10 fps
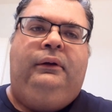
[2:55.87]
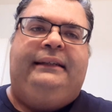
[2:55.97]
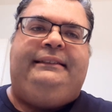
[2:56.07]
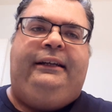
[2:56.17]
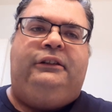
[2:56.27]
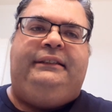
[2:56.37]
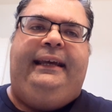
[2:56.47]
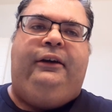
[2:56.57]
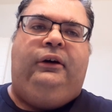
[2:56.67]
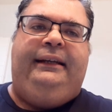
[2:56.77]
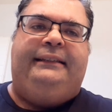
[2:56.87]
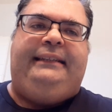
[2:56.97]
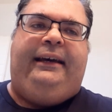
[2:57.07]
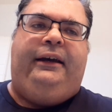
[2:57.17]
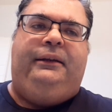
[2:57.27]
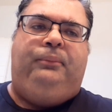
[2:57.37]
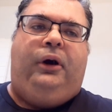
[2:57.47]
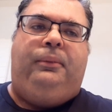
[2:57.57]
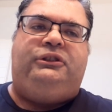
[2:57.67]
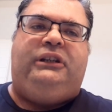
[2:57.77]
It's their take on the Italian
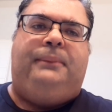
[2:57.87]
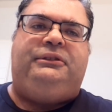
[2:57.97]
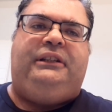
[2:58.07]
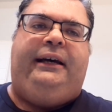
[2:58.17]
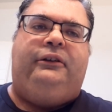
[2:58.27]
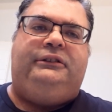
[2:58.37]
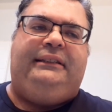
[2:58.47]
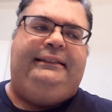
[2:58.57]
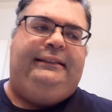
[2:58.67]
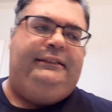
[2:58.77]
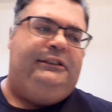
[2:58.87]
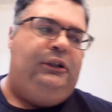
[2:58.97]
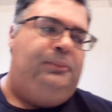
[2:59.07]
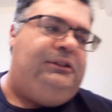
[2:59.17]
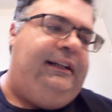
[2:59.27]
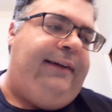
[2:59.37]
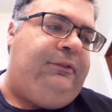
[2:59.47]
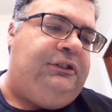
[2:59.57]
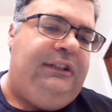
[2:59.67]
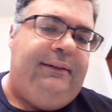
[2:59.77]
barbershop style scented soaps and
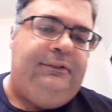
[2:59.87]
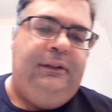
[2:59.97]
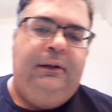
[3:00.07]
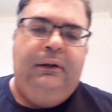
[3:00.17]
aftershaves.